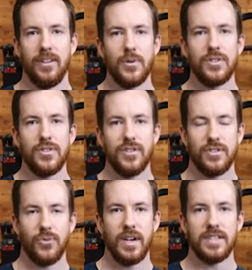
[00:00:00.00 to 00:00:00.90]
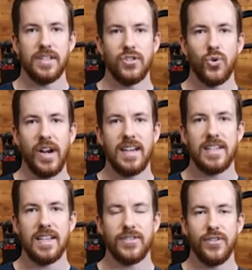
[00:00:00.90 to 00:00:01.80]
I was using this race as a training
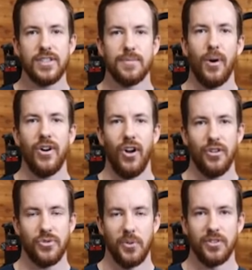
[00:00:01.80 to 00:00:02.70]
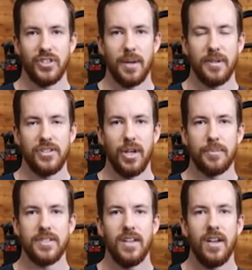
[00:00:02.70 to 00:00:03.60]
test for the Spartan Ultra Road
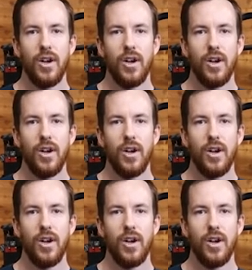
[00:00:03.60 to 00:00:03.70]
Championships,